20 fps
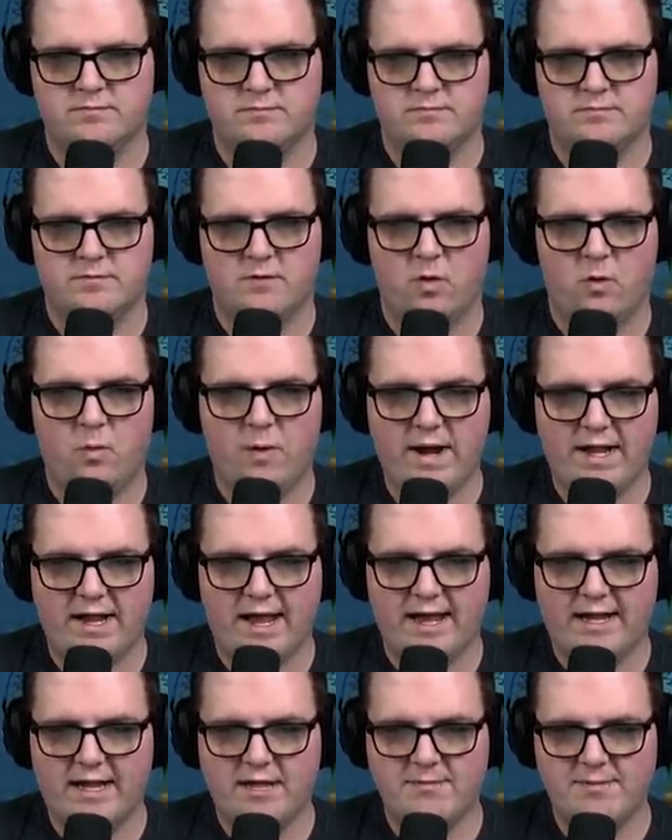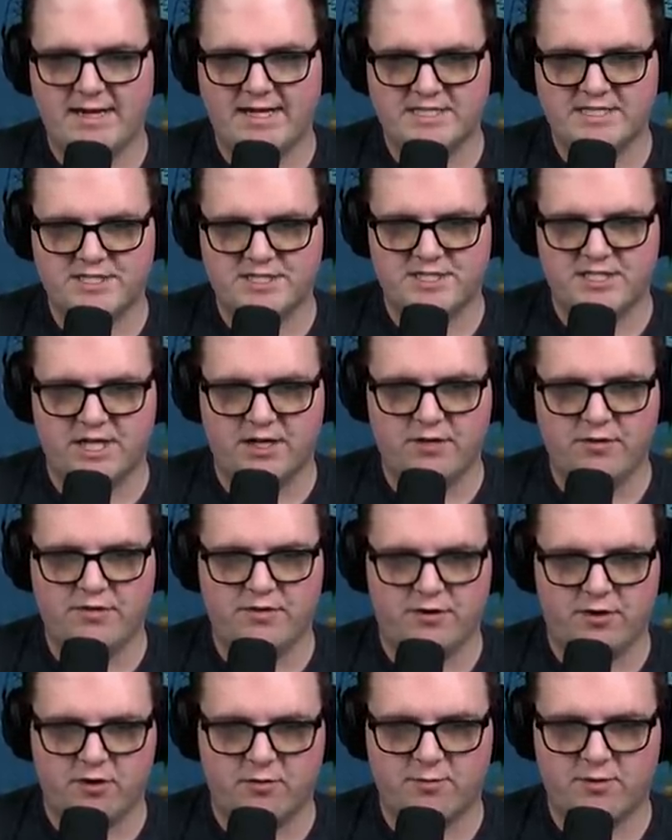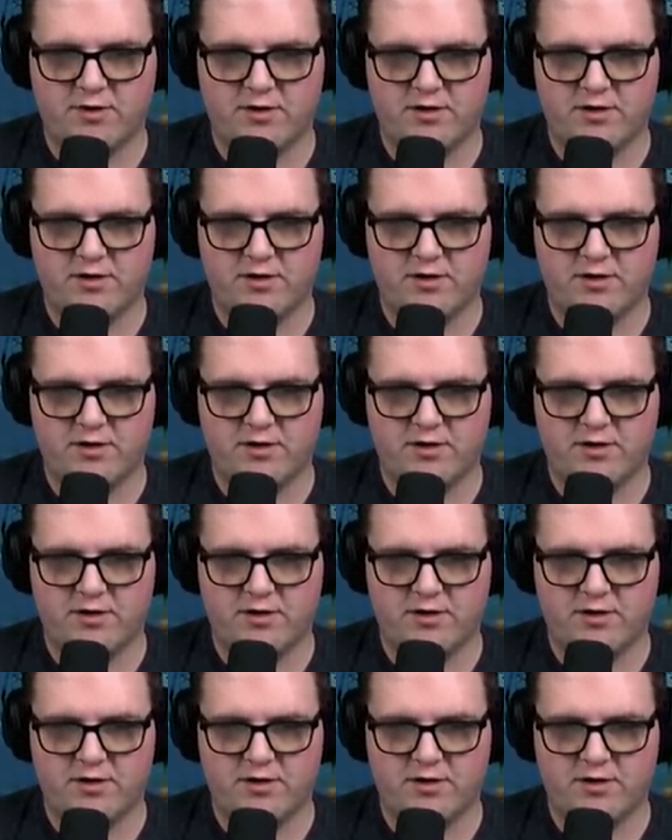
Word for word: Wait, I can make stealth armor?